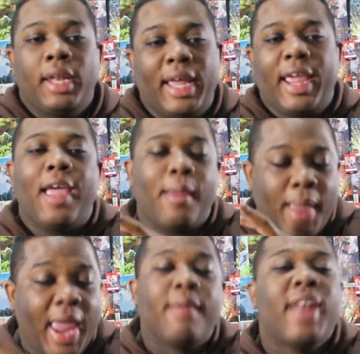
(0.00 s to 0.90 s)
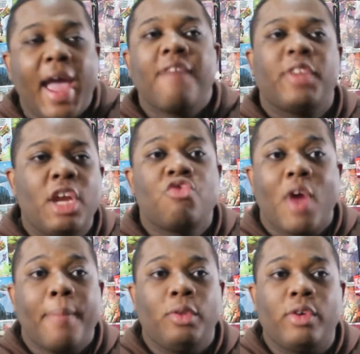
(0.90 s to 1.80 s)
Like, even after he
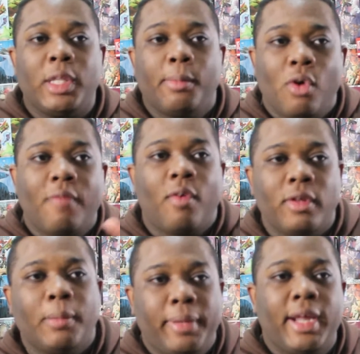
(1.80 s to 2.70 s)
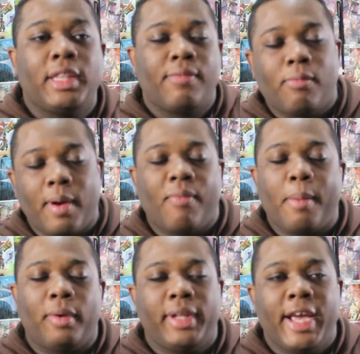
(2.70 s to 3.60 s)
dropped Luke and them off on the planet, the
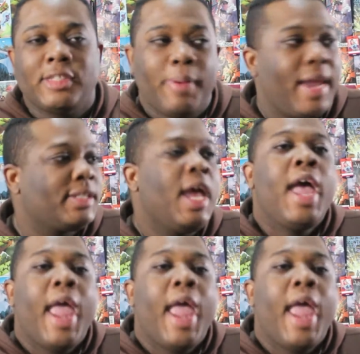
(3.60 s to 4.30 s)
Rebel Alliance base,